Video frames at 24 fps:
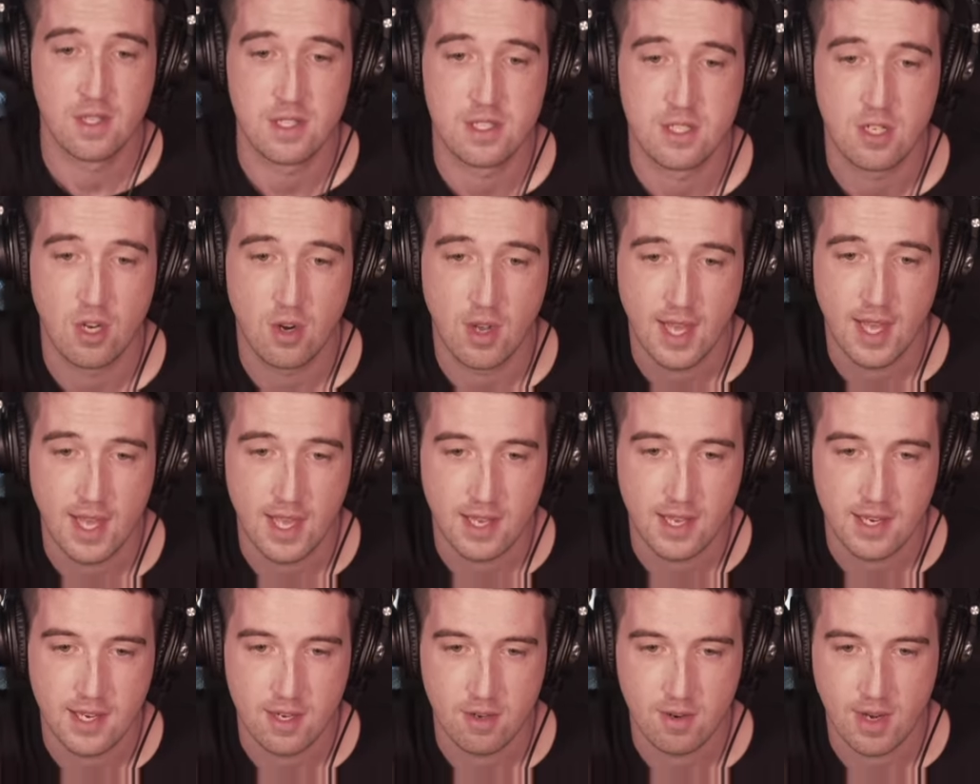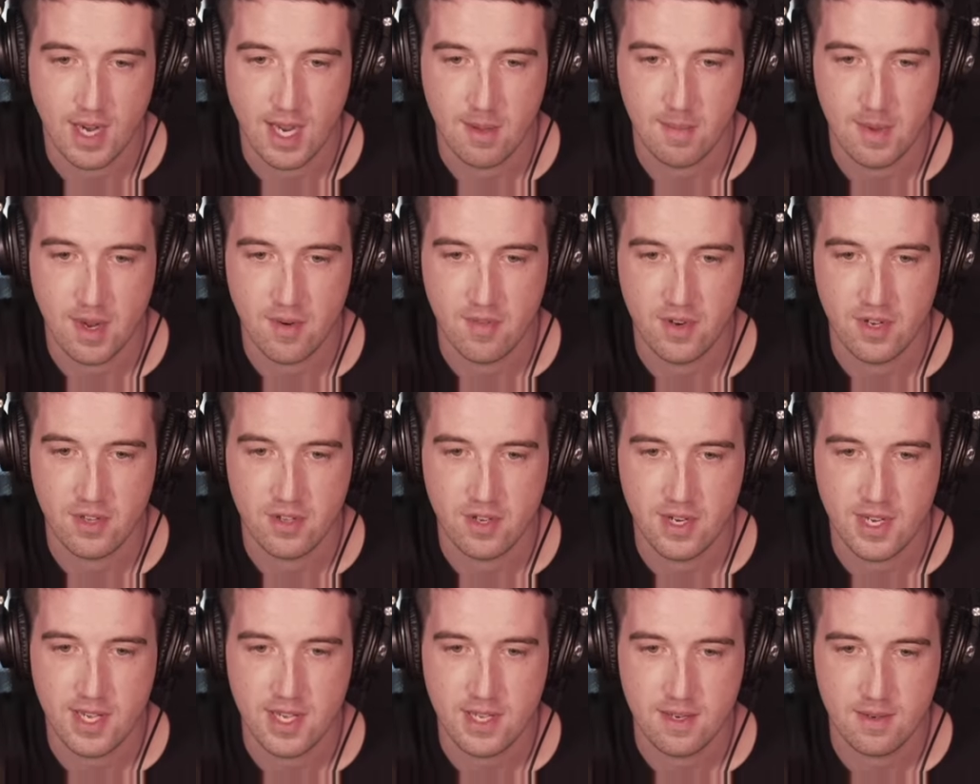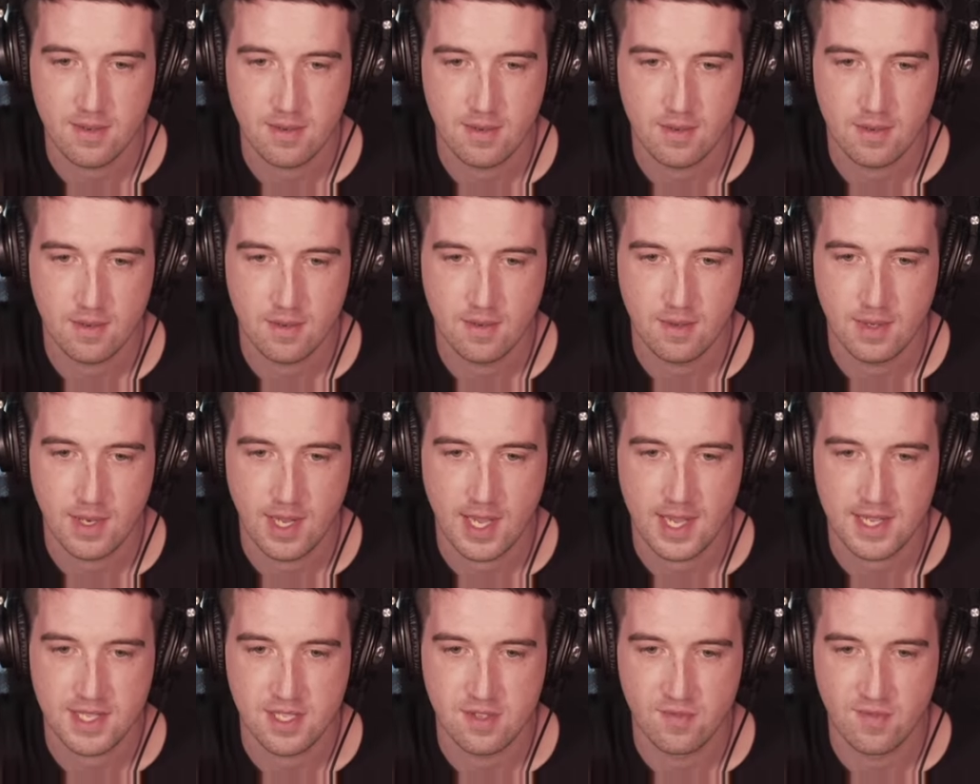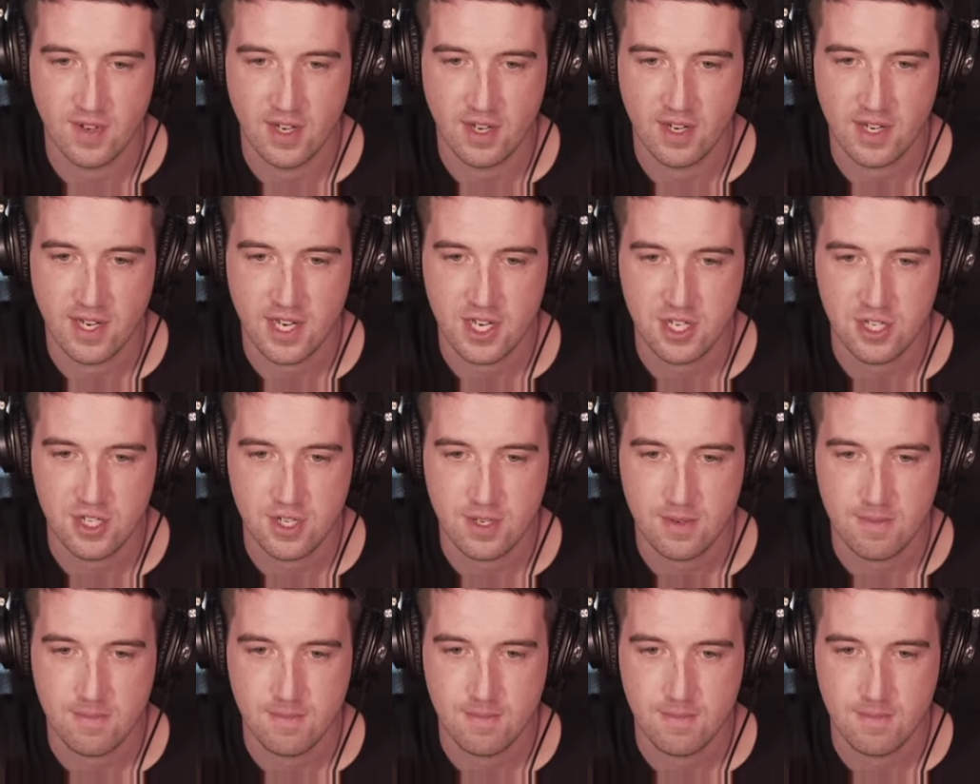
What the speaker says: let's go ahead and grab every other hit, add some variation.